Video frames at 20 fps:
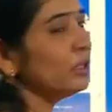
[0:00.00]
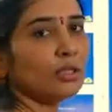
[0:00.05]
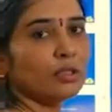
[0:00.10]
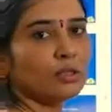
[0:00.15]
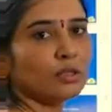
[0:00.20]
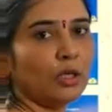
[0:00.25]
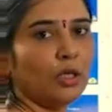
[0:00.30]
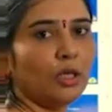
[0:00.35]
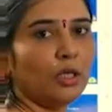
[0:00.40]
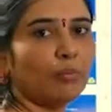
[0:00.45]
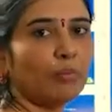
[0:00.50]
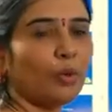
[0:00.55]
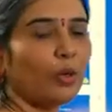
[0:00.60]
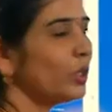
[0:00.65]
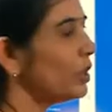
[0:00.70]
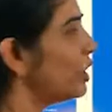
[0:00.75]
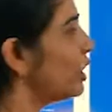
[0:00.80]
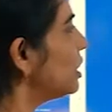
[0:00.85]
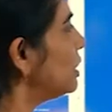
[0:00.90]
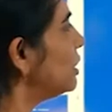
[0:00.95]
the solid
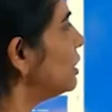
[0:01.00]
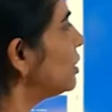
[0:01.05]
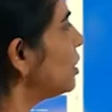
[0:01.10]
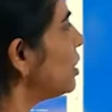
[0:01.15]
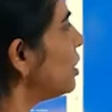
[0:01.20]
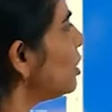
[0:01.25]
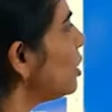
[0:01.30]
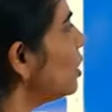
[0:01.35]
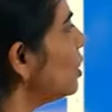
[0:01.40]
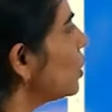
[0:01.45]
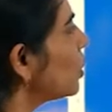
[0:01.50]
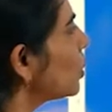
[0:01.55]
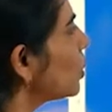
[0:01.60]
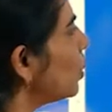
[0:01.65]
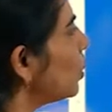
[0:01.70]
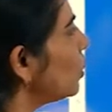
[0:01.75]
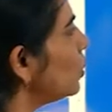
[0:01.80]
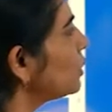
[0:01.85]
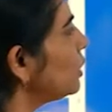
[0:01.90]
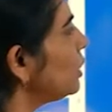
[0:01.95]
particles are
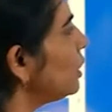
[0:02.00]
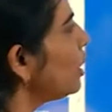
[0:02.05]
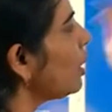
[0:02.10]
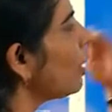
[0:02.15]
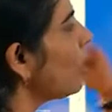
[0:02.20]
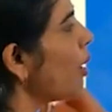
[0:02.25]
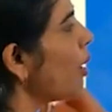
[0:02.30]
closely